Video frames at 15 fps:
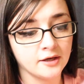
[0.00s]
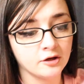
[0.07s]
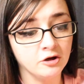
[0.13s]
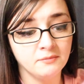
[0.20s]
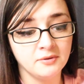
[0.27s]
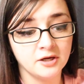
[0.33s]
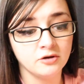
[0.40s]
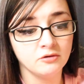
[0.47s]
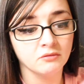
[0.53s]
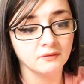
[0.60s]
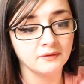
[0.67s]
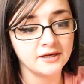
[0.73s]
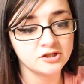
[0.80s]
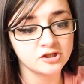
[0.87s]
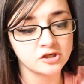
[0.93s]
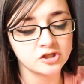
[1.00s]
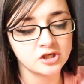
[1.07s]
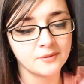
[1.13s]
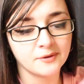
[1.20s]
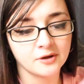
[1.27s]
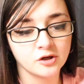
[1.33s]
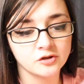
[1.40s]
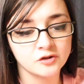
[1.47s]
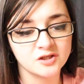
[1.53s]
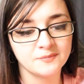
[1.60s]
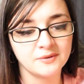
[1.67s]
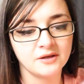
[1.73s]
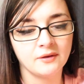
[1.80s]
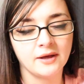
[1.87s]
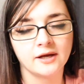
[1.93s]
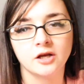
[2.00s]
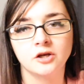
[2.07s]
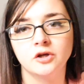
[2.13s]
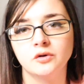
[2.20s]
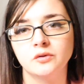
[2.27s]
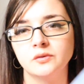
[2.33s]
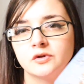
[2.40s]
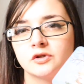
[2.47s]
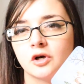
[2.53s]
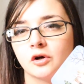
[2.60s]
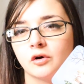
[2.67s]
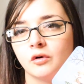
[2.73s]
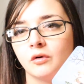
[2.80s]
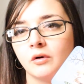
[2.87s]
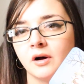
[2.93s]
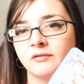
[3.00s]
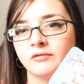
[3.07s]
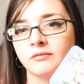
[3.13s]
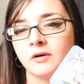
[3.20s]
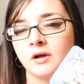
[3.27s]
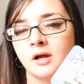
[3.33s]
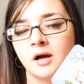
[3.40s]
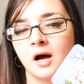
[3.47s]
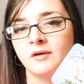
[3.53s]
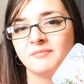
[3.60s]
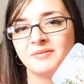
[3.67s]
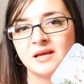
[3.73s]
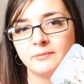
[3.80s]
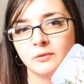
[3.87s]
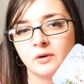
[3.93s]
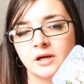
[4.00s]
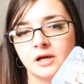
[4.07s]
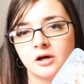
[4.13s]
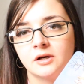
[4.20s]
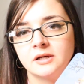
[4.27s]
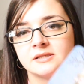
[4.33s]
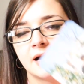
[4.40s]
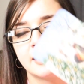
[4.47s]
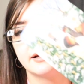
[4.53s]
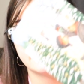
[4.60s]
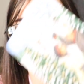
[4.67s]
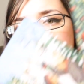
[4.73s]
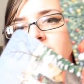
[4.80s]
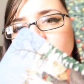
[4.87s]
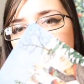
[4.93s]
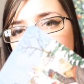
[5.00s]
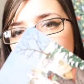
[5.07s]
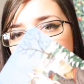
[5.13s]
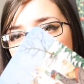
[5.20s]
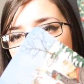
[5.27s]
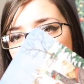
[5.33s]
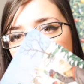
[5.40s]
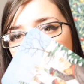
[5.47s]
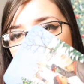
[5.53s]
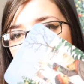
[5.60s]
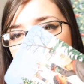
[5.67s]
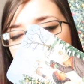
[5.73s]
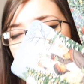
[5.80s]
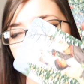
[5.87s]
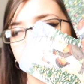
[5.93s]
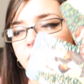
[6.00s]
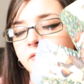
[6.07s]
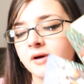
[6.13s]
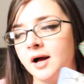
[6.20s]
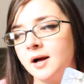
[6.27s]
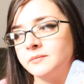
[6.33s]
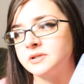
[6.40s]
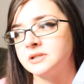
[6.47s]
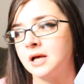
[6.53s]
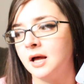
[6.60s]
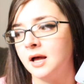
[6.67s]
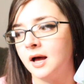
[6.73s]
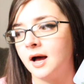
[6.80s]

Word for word: It could be a new relationship. It could just be like a new circle of of people here is kind of the energy that I'm getting, Virgo, the Three of Cups.